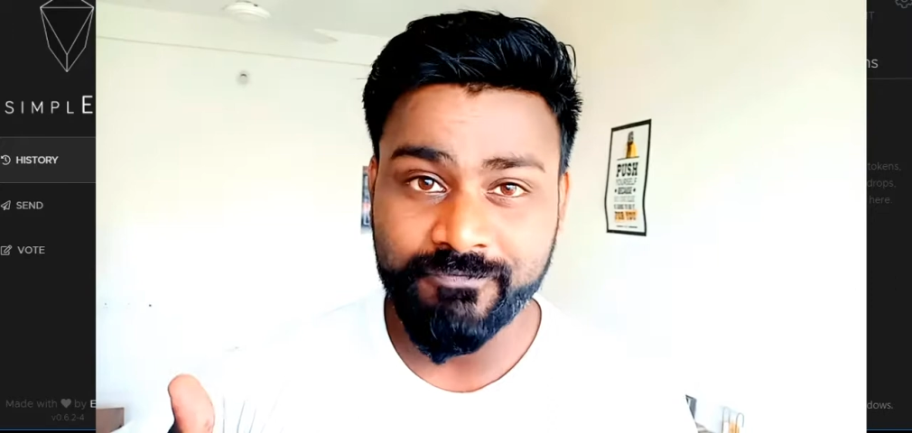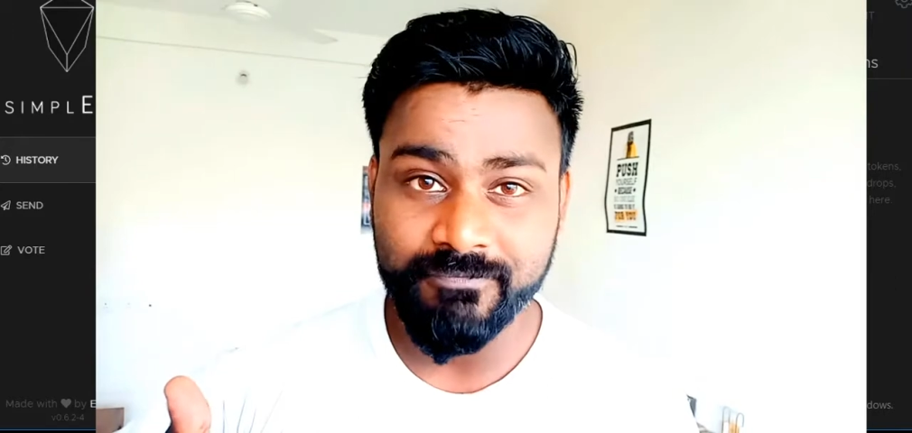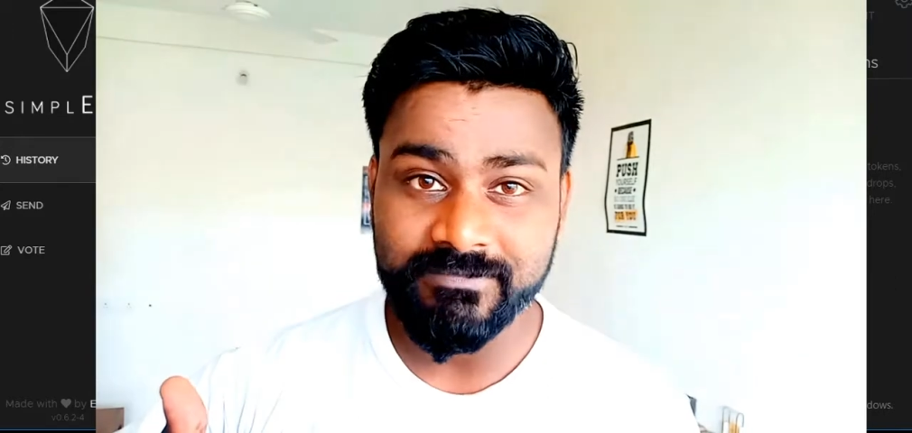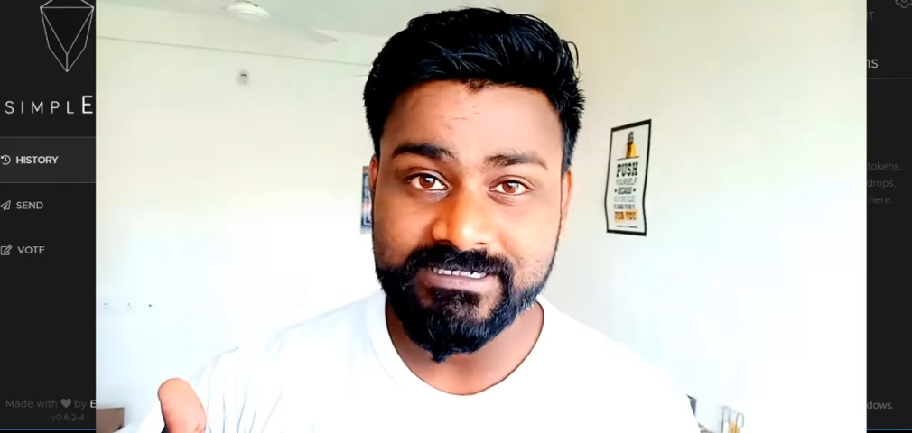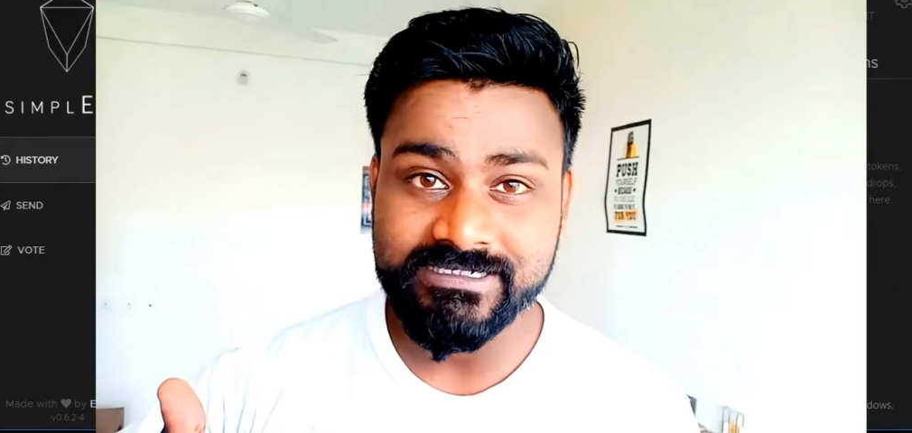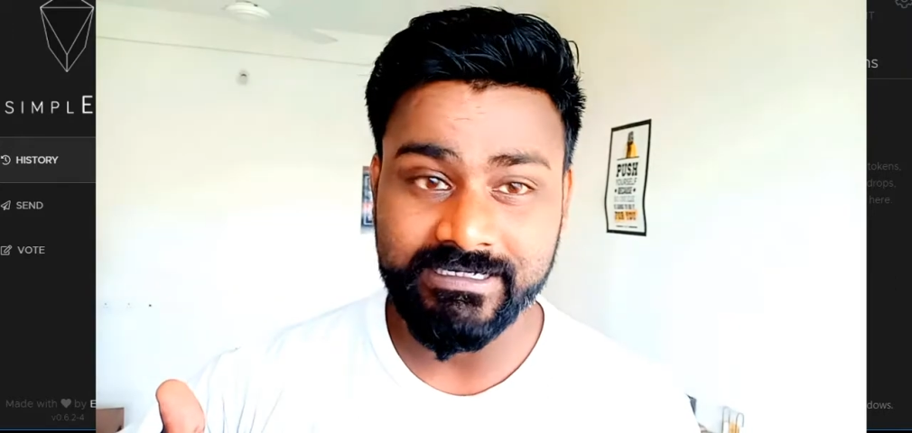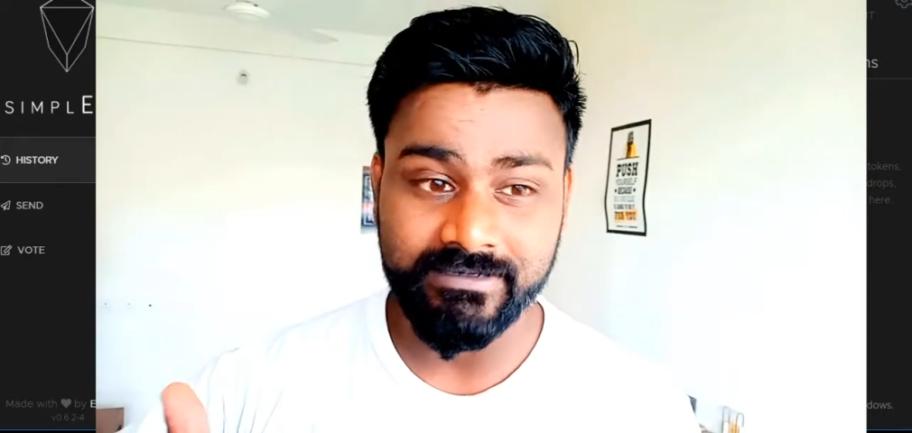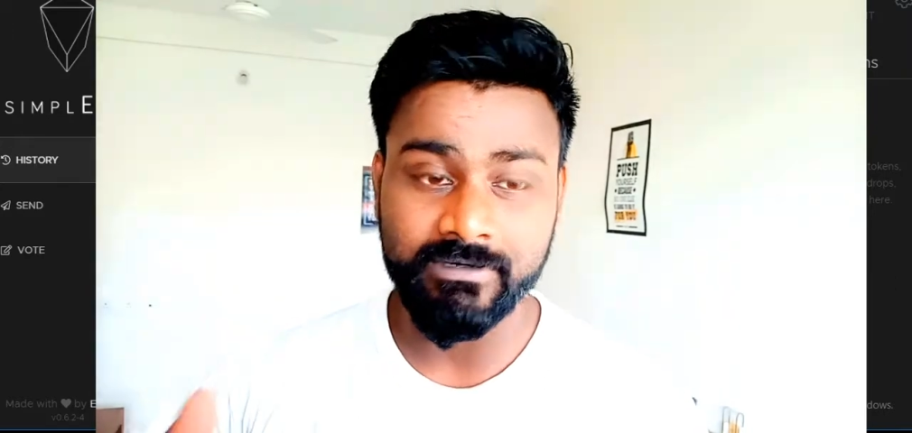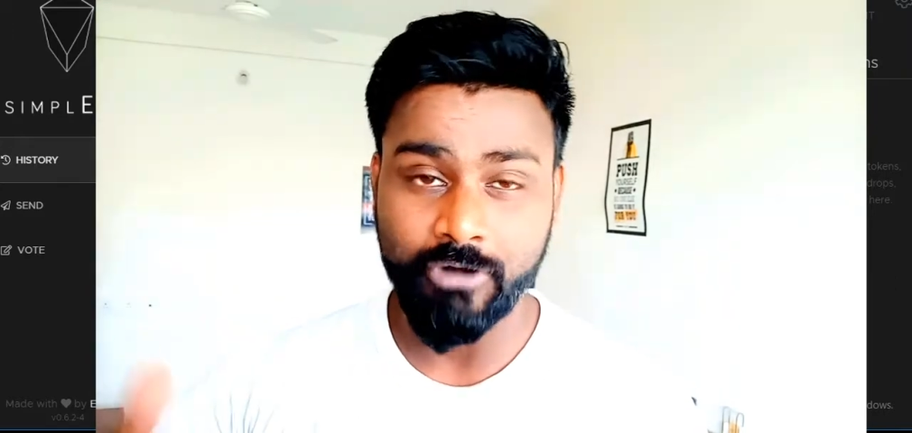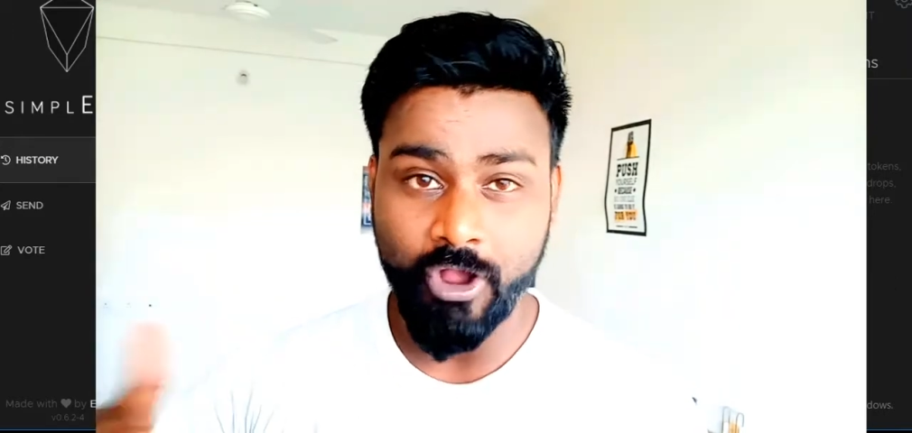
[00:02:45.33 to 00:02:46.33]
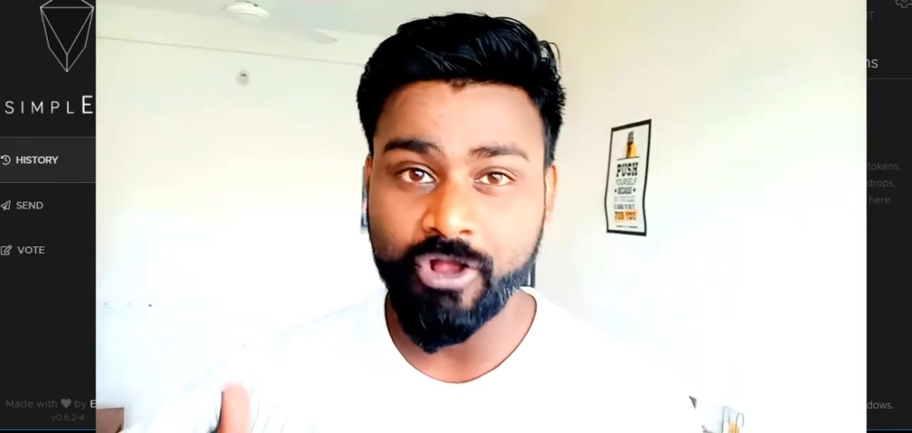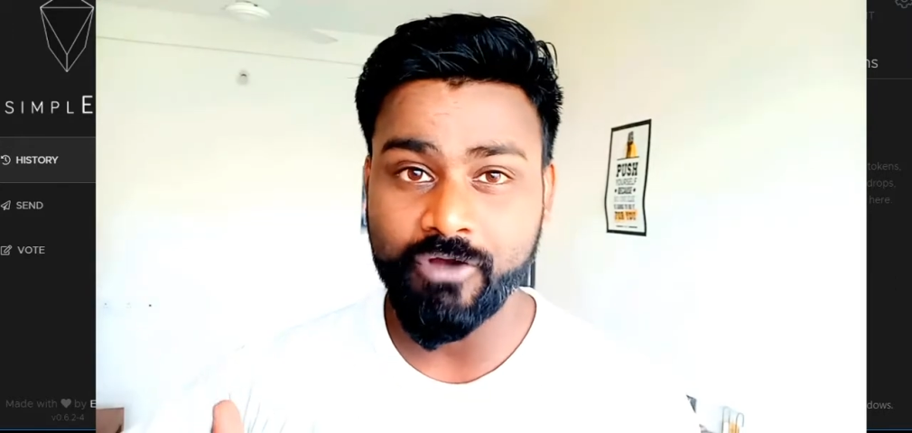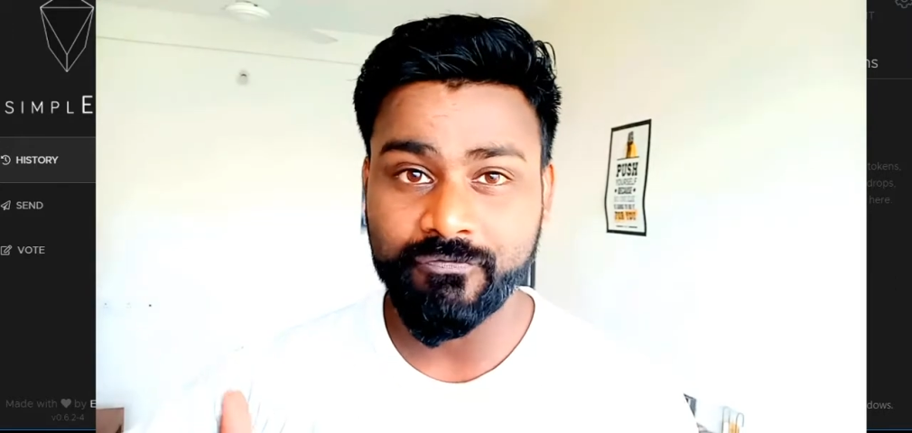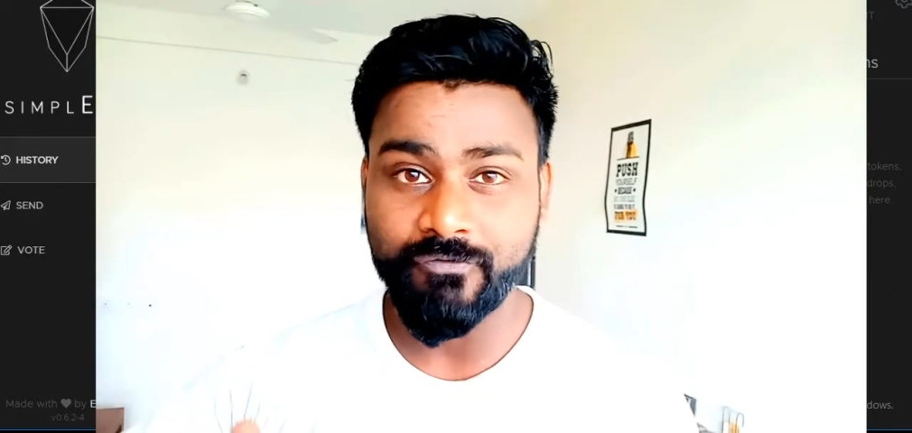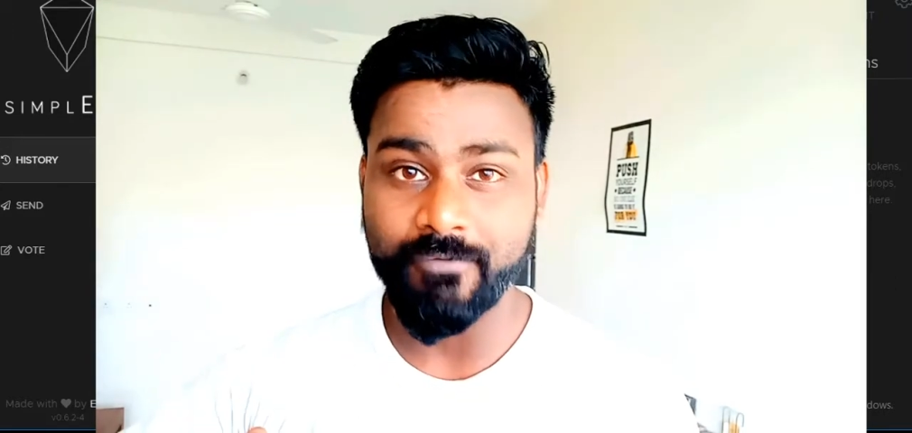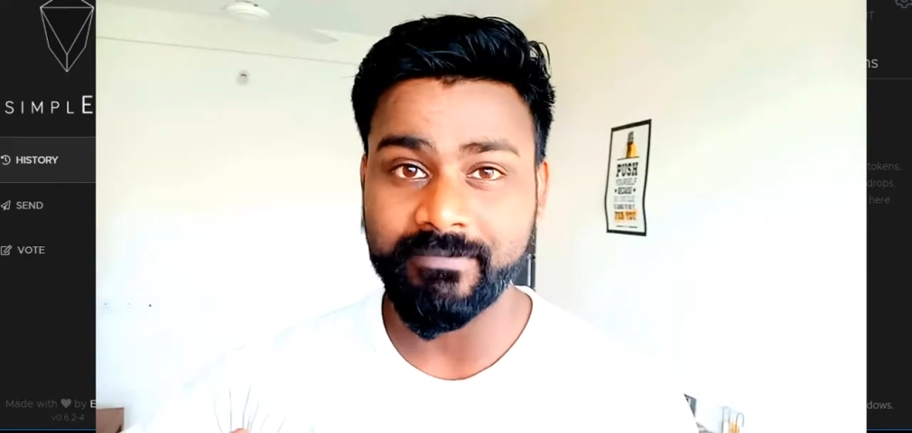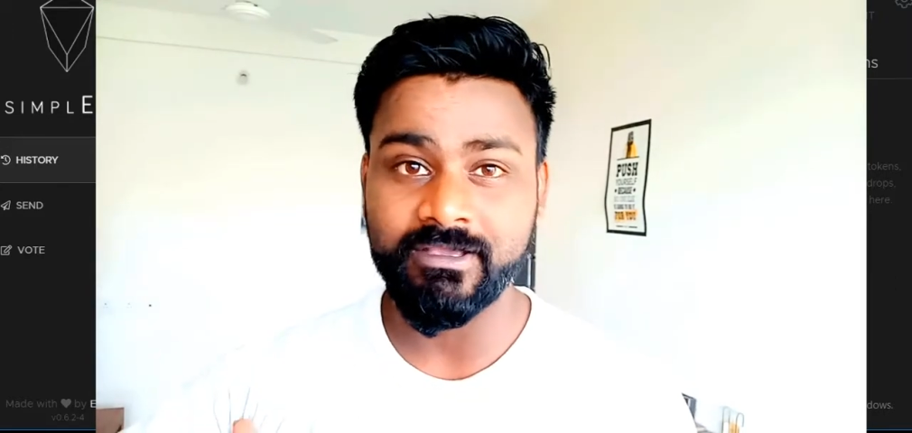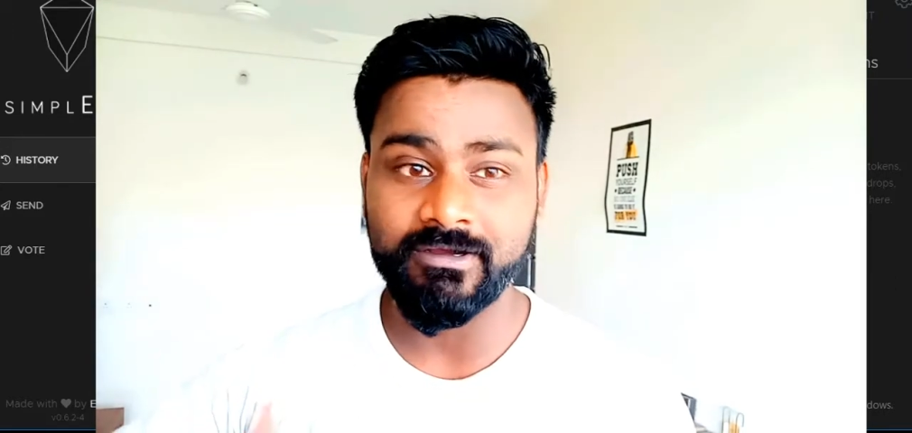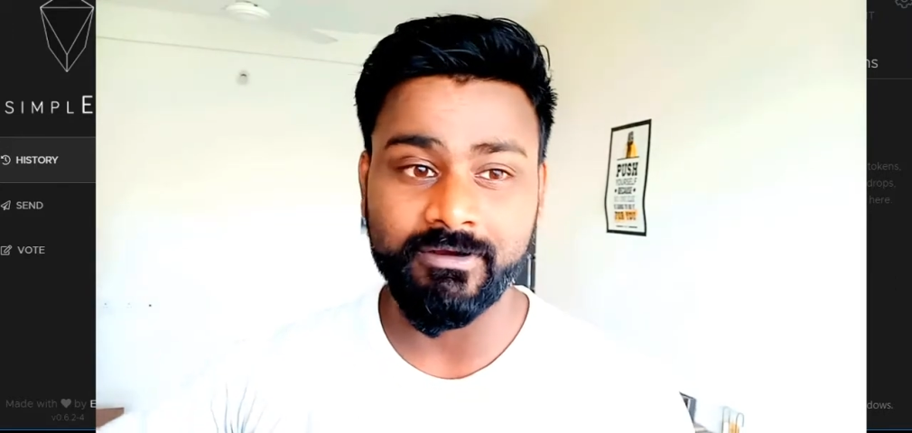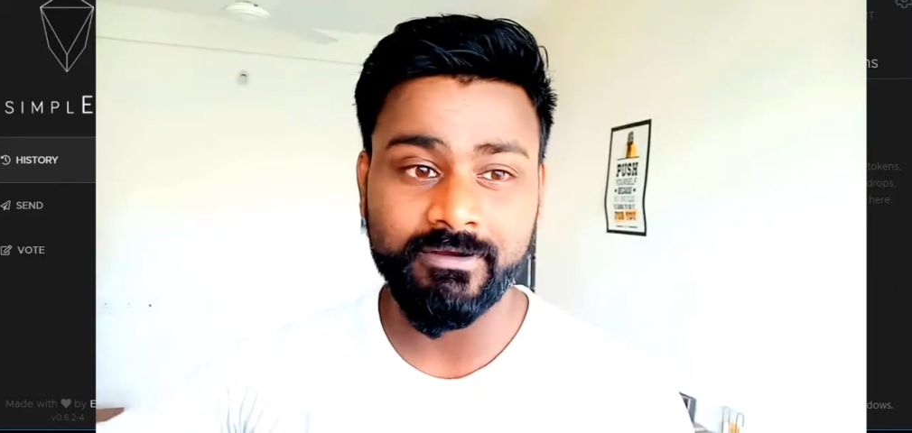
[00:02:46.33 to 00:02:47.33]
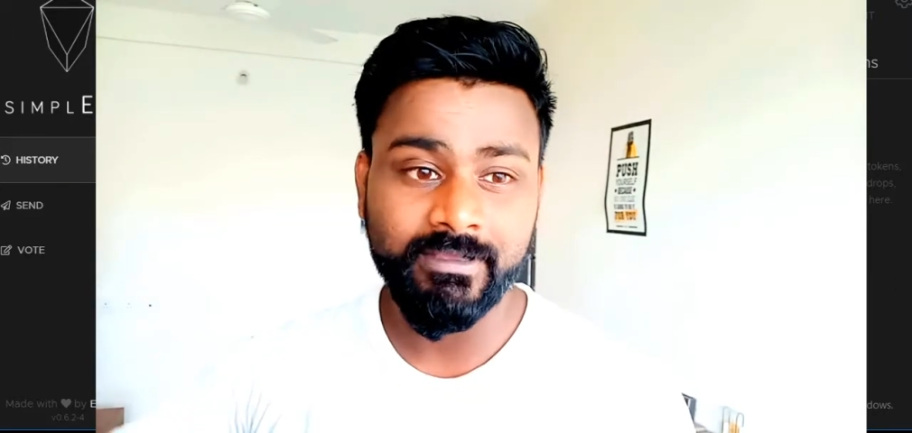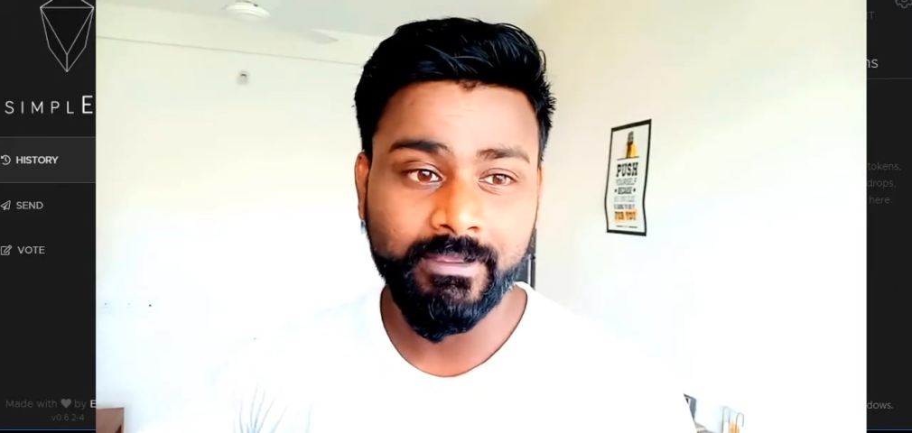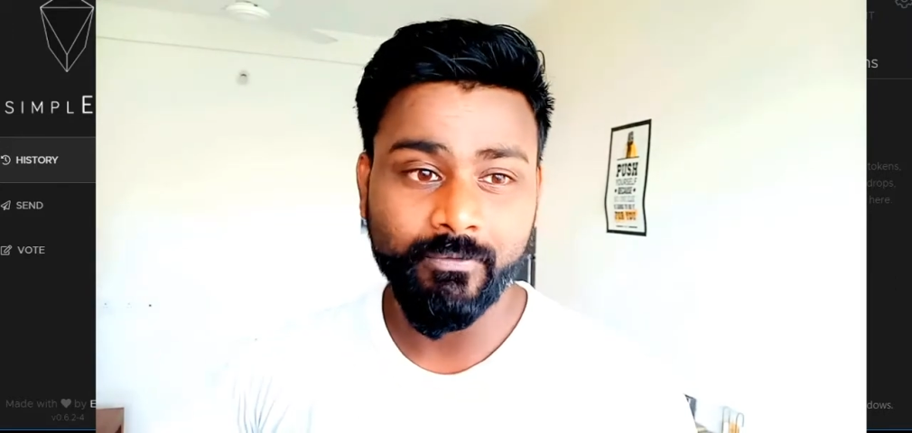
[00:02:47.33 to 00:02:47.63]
from here,